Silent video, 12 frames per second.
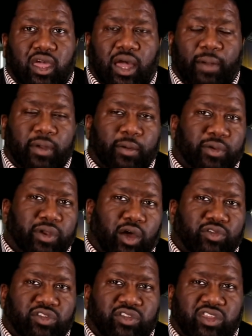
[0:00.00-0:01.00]
I remember when
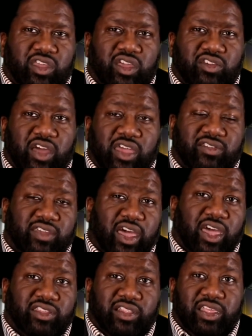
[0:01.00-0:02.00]
I was a teenager, I
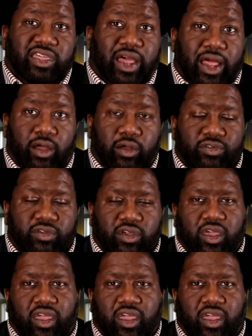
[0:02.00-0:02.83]
decided to leave the house,